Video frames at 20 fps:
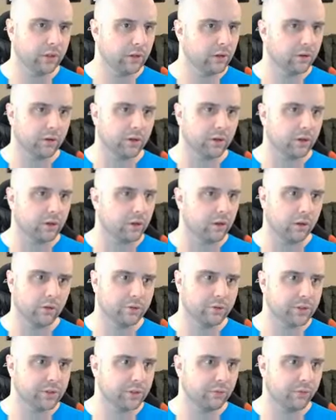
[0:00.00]
I'm going to
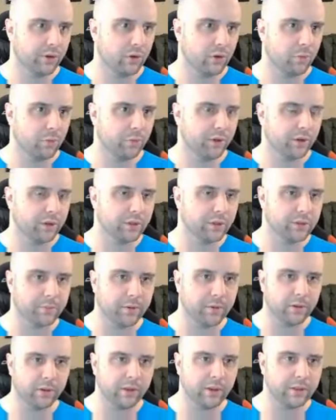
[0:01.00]
close it and reopen it because
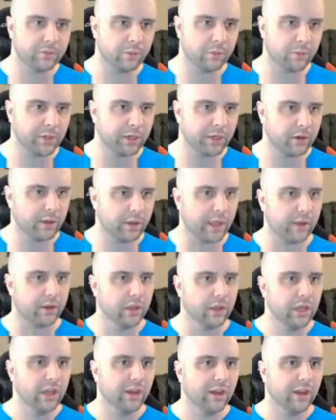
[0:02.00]
apparently that's what we need. Okay.